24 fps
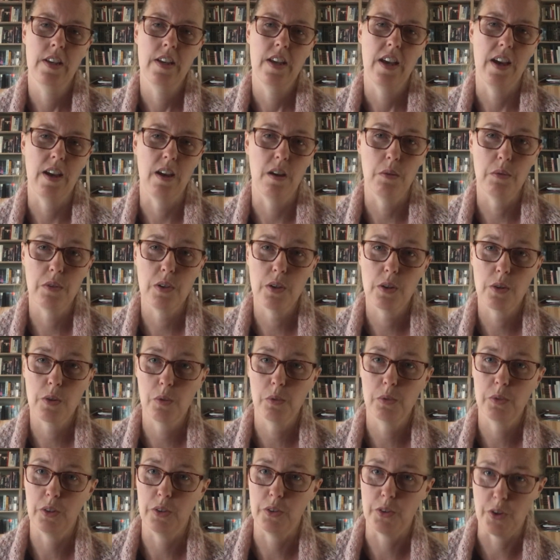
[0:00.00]
how you
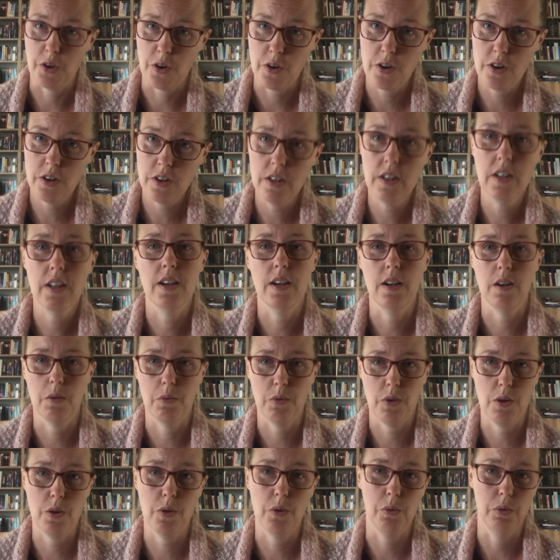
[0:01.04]
hold the yarn, how
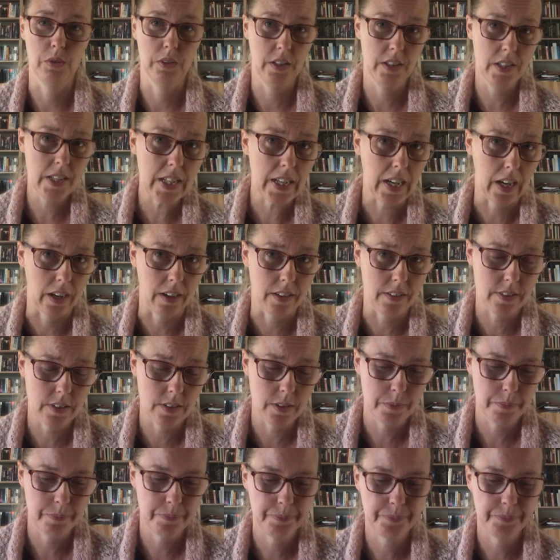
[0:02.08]
you hold the needles.